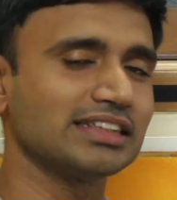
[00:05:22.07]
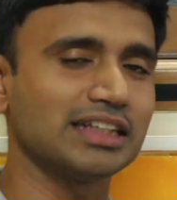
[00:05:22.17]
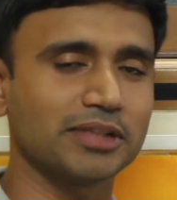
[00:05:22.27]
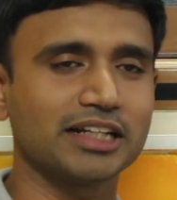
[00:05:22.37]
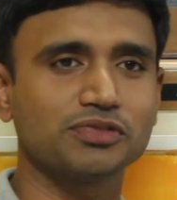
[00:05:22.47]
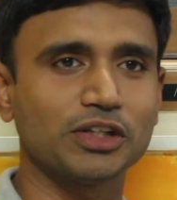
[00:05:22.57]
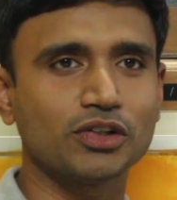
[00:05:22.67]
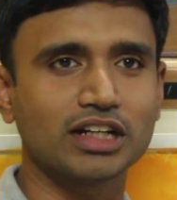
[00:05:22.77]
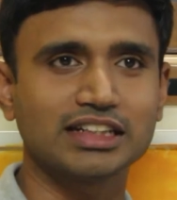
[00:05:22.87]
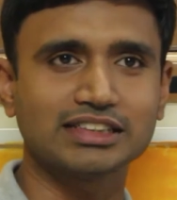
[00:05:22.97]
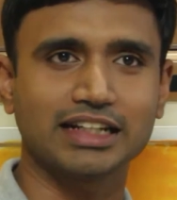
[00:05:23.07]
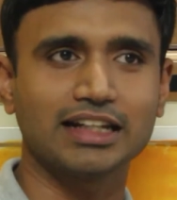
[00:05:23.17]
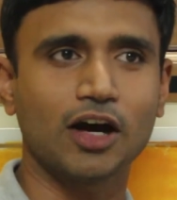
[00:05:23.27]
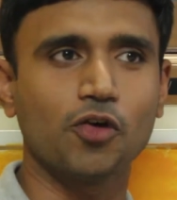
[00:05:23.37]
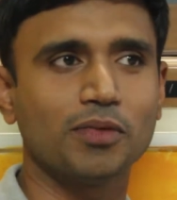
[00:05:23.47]
and sometimes we don't
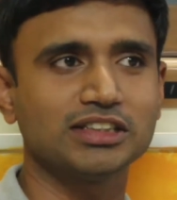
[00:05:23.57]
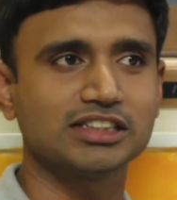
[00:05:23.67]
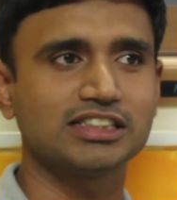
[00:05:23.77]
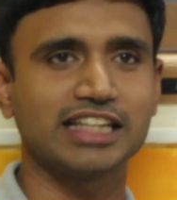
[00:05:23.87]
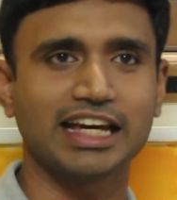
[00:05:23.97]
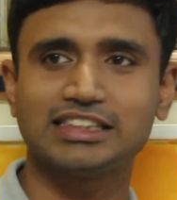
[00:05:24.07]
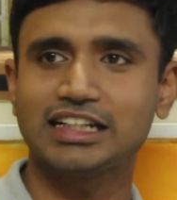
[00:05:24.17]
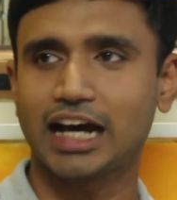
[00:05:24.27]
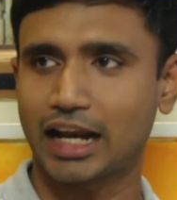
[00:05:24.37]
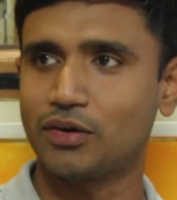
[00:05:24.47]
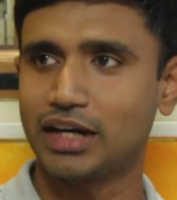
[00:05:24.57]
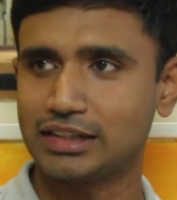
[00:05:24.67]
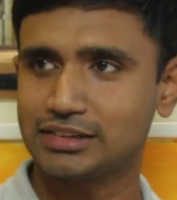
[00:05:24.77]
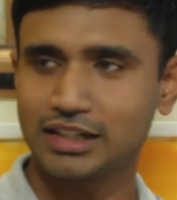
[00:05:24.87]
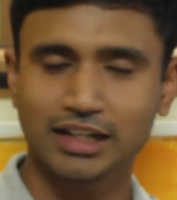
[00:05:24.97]
understand how much is changing around
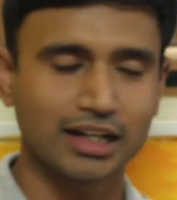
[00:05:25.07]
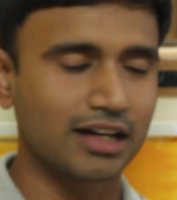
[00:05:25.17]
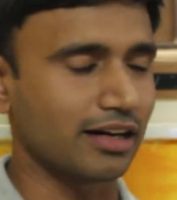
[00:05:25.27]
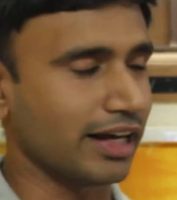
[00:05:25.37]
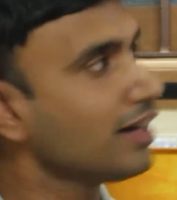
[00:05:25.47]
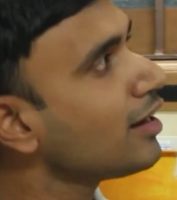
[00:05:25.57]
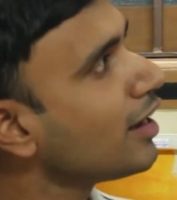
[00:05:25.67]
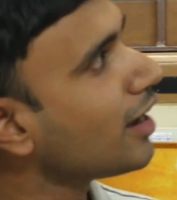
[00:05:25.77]
us, right?